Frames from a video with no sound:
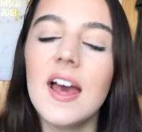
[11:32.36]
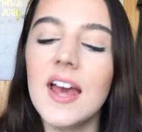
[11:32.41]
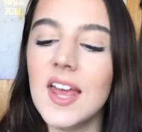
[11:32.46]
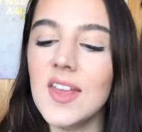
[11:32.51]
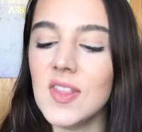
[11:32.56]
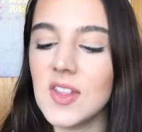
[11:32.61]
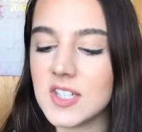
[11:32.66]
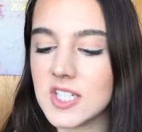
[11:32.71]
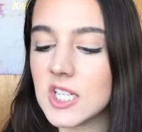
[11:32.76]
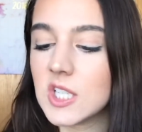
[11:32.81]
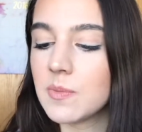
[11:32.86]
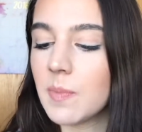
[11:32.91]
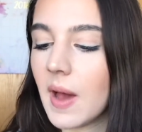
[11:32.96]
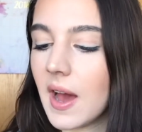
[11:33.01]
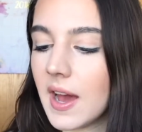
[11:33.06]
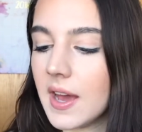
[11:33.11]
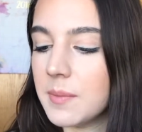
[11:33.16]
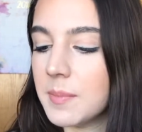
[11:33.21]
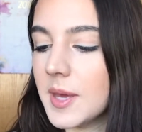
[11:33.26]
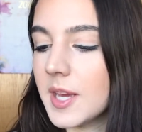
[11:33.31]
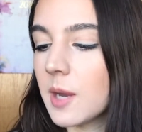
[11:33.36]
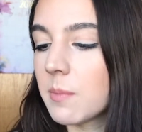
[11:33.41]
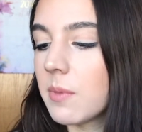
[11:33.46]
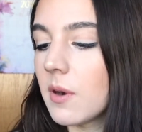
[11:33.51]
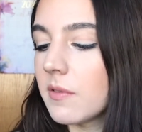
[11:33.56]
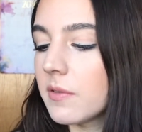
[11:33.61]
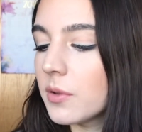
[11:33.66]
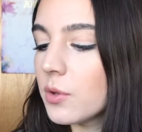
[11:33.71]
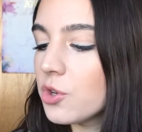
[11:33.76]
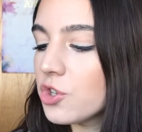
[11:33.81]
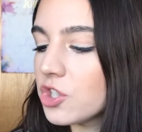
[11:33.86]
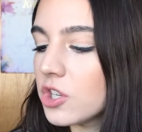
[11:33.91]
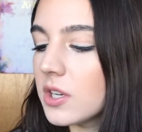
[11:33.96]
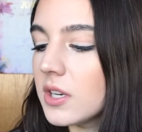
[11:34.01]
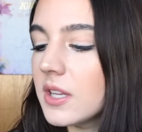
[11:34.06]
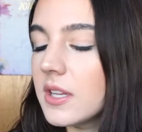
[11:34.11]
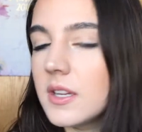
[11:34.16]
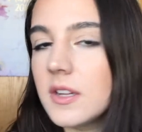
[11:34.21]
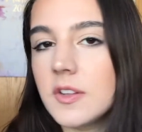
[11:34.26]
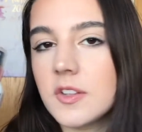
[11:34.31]
and this is by Makeup
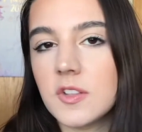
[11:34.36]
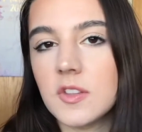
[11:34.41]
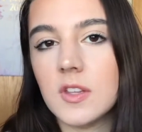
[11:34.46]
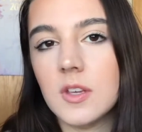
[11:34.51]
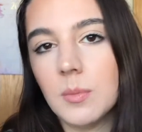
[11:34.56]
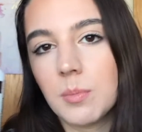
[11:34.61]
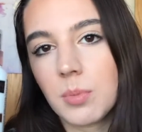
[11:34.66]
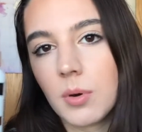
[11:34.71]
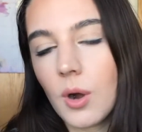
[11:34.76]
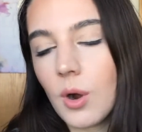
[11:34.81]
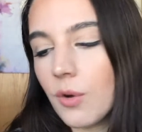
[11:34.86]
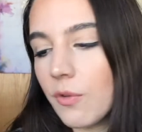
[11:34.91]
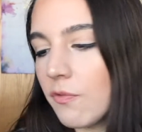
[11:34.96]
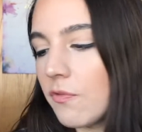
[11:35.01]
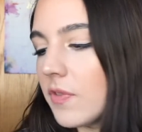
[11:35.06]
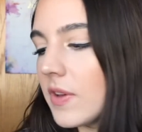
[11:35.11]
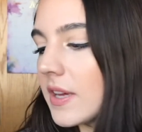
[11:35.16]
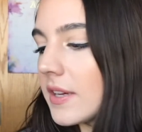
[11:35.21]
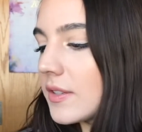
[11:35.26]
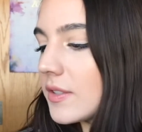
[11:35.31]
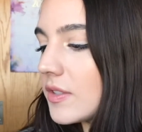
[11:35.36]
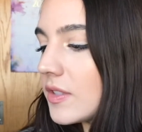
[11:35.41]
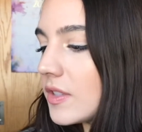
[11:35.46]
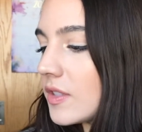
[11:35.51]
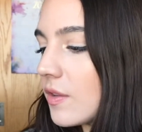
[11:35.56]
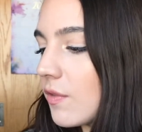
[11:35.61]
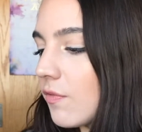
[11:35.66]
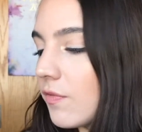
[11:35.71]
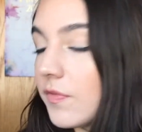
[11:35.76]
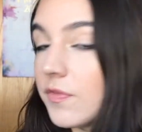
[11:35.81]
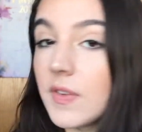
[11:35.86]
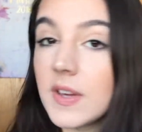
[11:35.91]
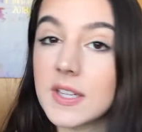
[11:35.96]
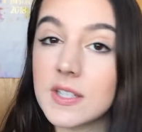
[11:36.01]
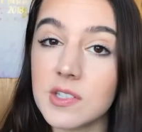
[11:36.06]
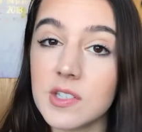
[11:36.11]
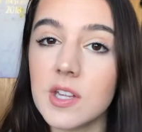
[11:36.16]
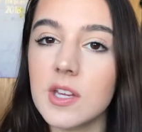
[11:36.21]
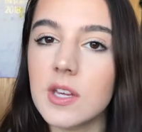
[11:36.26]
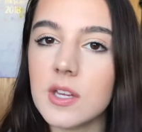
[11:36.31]
Revolution. It is the Pro Fix
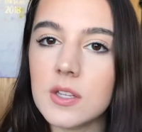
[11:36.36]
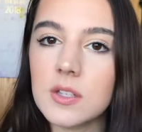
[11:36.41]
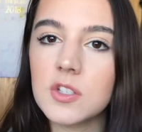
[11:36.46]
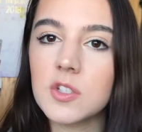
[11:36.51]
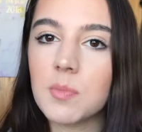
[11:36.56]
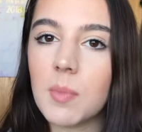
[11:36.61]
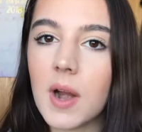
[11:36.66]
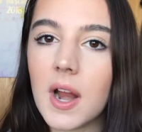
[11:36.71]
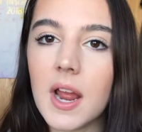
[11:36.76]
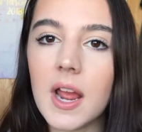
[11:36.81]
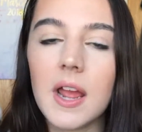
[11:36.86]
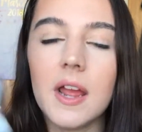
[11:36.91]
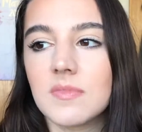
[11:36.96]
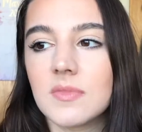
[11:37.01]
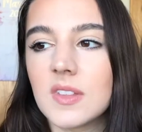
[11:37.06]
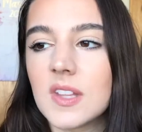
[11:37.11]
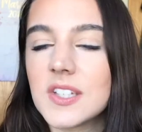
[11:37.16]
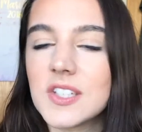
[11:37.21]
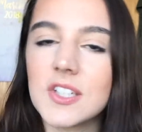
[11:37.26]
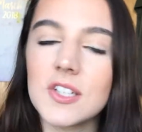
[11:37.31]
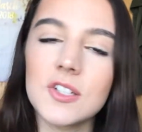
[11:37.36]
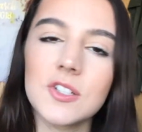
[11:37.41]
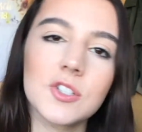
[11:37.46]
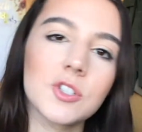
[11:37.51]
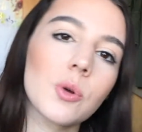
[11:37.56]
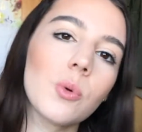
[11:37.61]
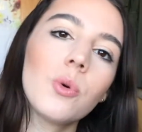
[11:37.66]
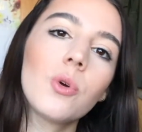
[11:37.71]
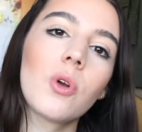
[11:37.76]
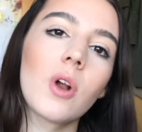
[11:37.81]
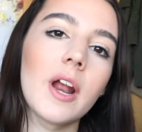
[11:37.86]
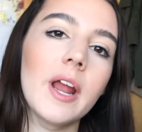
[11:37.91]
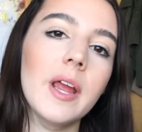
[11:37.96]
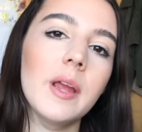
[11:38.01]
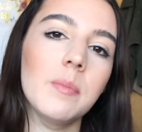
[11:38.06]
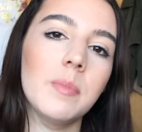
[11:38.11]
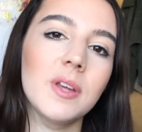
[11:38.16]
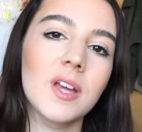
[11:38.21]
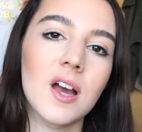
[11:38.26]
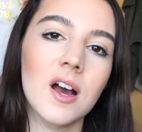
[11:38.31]
Fixing Spray. This is so
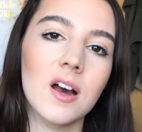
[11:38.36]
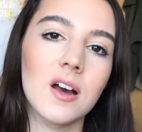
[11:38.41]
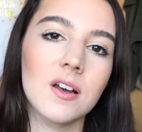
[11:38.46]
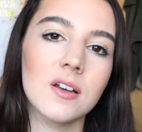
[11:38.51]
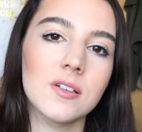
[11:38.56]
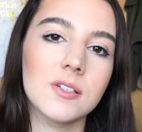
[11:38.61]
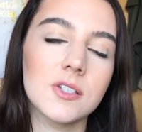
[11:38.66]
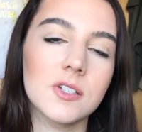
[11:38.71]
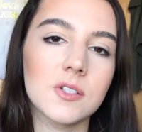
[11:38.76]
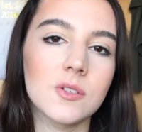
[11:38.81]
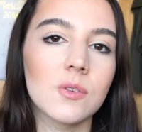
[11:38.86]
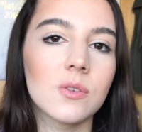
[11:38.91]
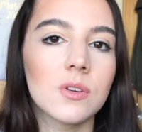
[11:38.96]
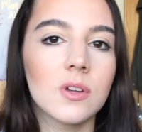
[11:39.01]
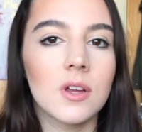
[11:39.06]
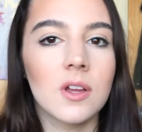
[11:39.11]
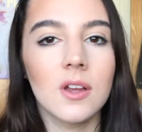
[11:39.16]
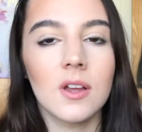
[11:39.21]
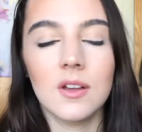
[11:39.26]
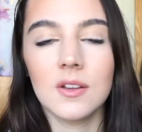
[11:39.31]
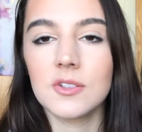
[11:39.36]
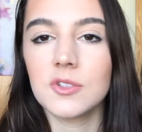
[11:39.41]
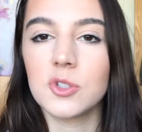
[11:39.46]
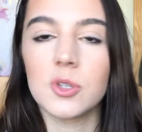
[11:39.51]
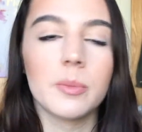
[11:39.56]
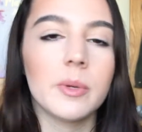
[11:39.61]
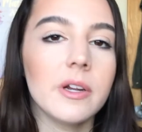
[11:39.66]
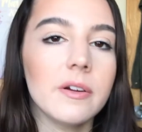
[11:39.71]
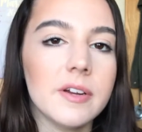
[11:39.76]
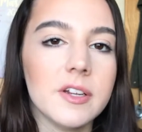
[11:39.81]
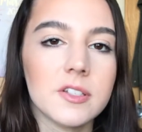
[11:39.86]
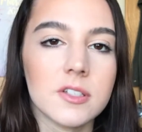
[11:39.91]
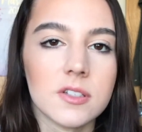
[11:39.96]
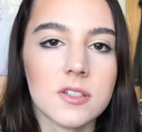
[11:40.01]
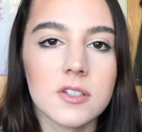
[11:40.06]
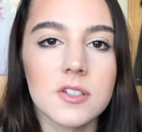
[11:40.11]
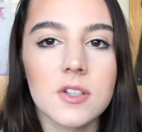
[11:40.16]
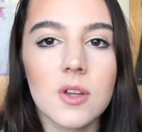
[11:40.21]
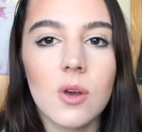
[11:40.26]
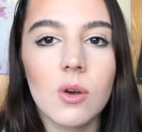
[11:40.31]
great because so many
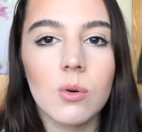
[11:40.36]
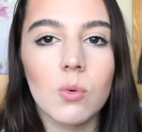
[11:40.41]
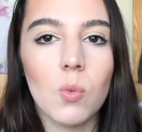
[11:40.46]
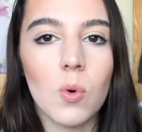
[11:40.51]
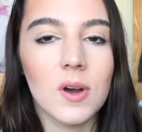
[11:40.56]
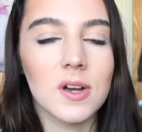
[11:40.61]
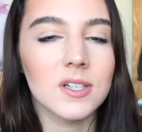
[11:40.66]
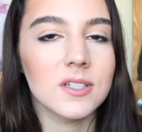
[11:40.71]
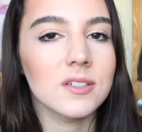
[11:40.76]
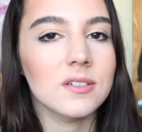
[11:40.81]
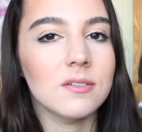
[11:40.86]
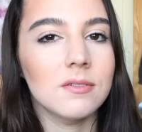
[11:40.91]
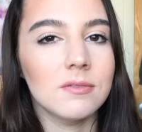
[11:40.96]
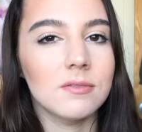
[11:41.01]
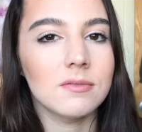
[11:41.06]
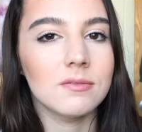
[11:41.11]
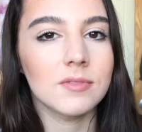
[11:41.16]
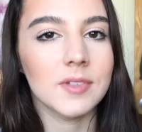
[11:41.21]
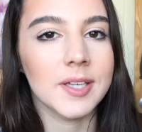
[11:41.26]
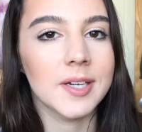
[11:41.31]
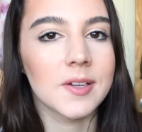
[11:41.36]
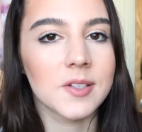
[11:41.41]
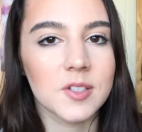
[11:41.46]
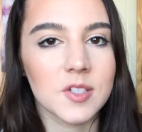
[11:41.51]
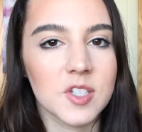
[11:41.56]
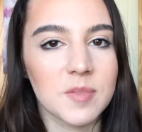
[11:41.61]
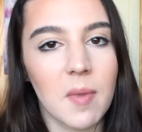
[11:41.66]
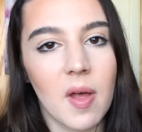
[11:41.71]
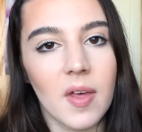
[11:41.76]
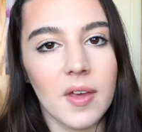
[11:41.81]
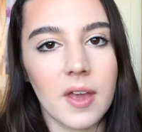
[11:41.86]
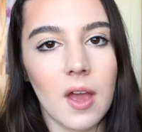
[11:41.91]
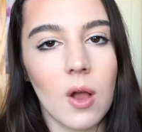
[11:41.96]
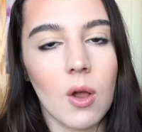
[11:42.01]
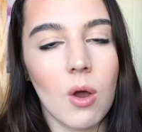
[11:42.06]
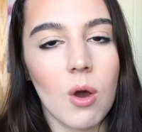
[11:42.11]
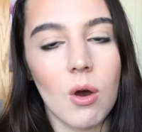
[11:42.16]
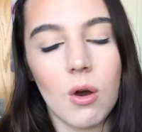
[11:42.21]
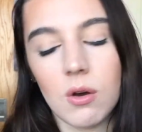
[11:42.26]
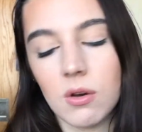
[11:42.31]
reasons. One, it doesn't smell like
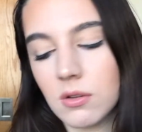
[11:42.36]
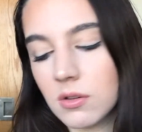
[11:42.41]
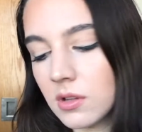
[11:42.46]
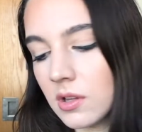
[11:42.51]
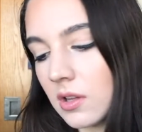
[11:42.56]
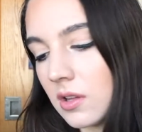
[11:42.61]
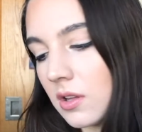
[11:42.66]
alcohol.